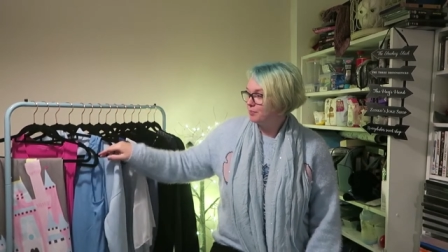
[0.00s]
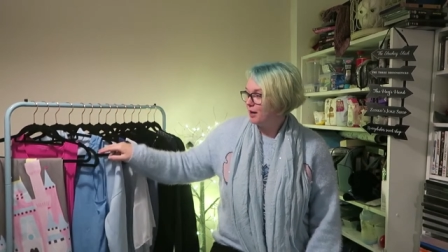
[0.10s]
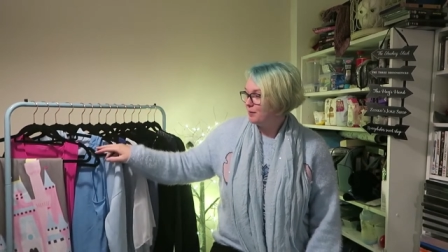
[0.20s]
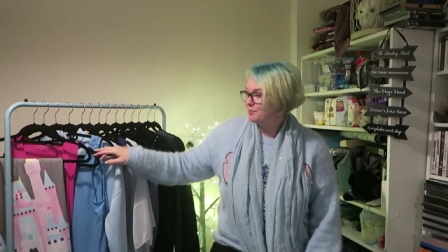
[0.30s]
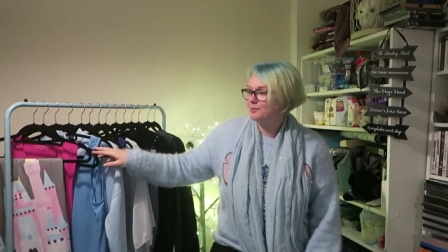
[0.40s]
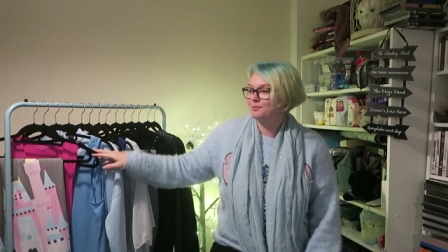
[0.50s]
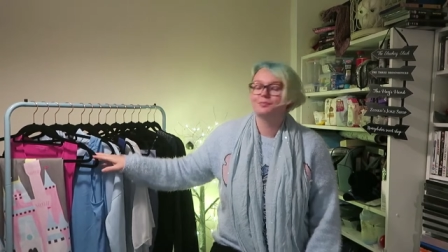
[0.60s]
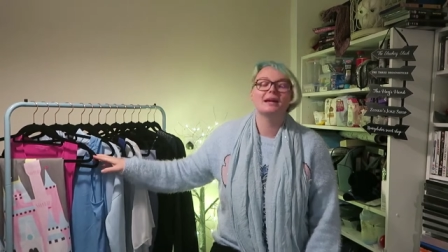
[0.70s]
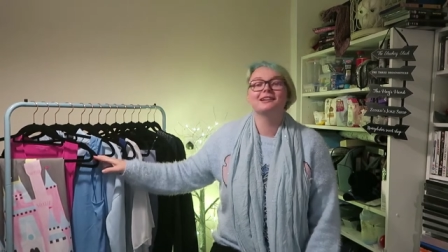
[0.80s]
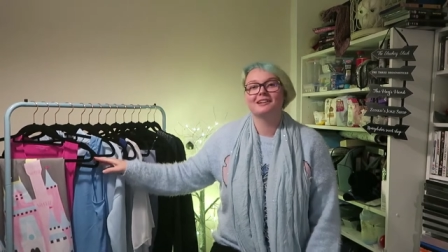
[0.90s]
purple,
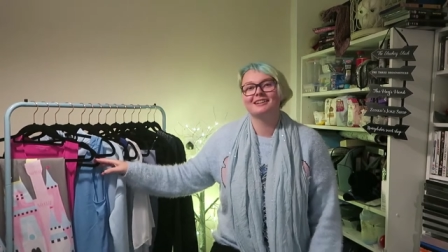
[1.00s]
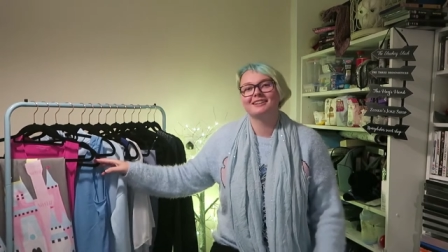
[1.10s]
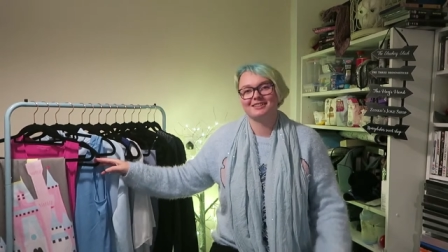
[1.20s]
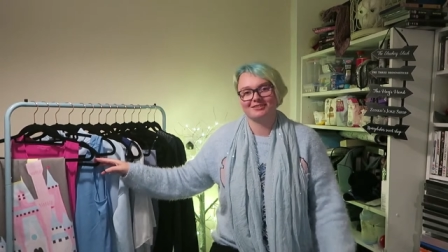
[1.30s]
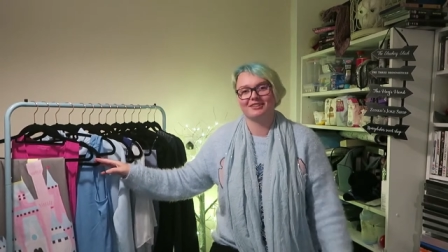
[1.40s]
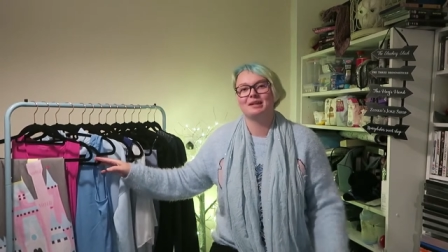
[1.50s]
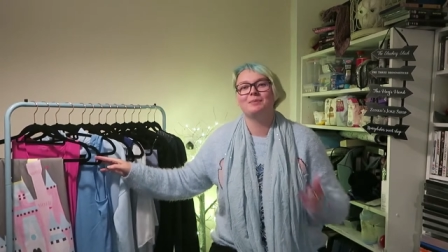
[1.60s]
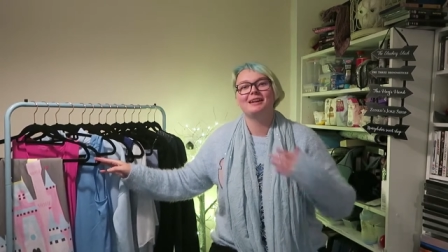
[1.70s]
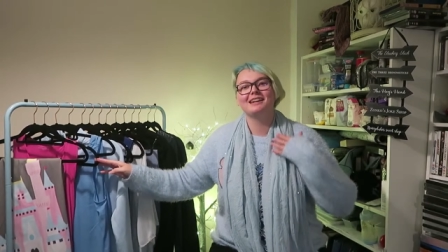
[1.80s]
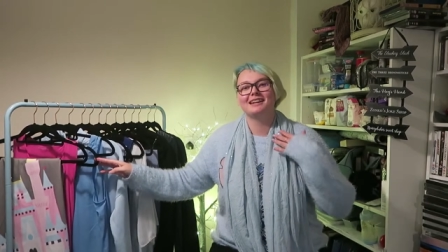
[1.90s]
pink, sorry,
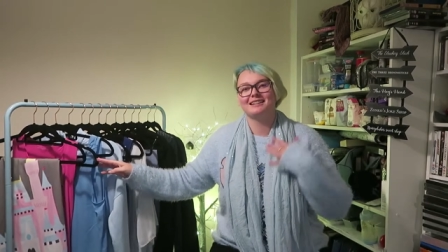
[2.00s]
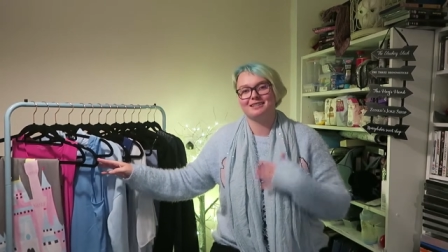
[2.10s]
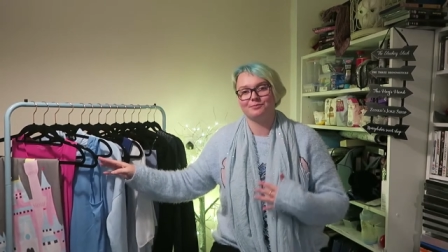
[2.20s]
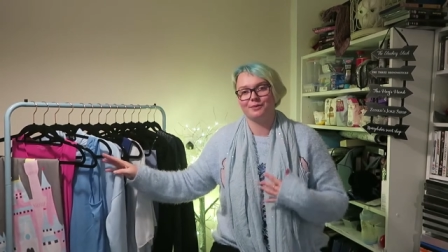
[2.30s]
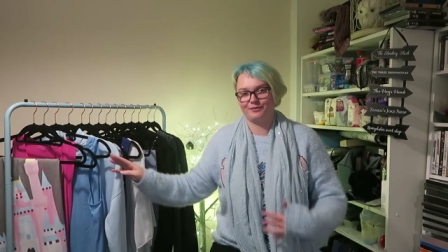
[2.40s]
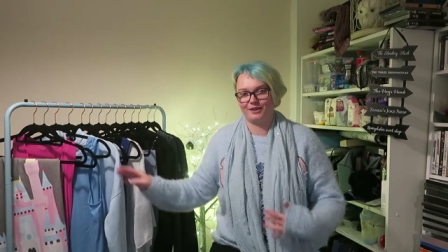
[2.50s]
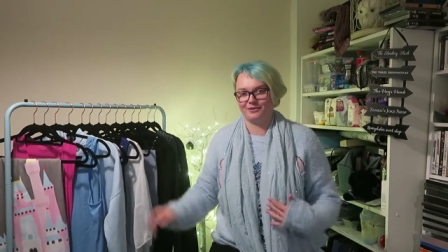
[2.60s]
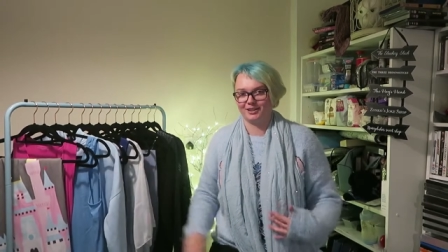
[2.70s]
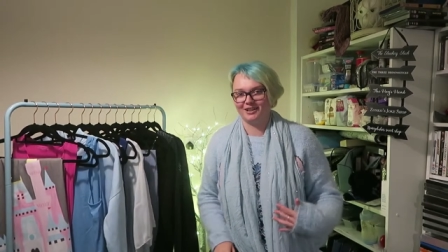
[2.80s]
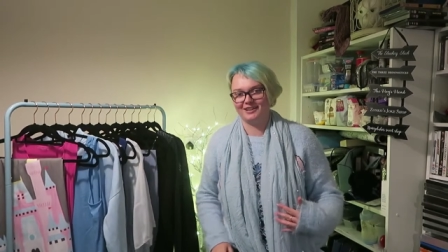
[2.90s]
pink isn't my
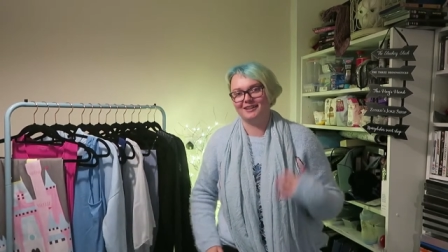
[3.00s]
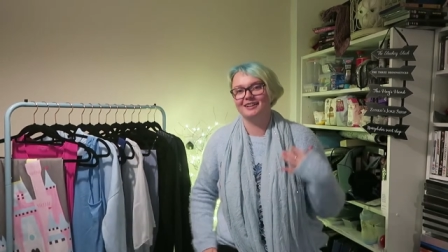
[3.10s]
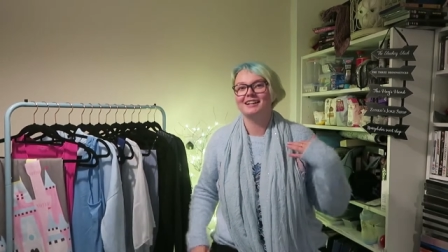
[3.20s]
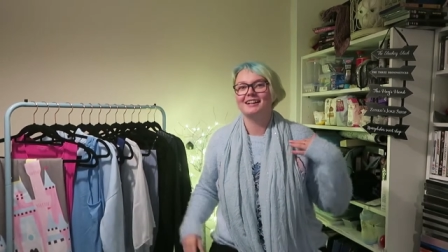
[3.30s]
favourite colour